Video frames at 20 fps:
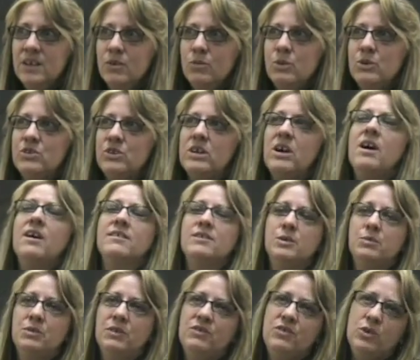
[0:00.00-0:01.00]
was the
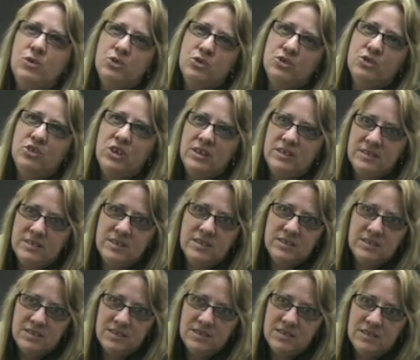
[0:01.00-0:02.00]
concept of social
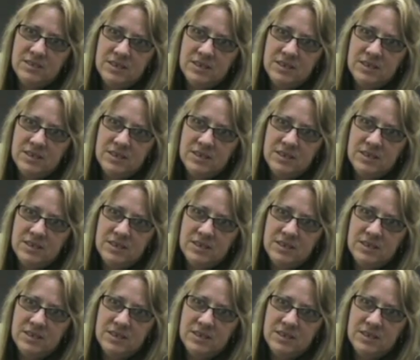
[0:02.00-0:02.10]
justice.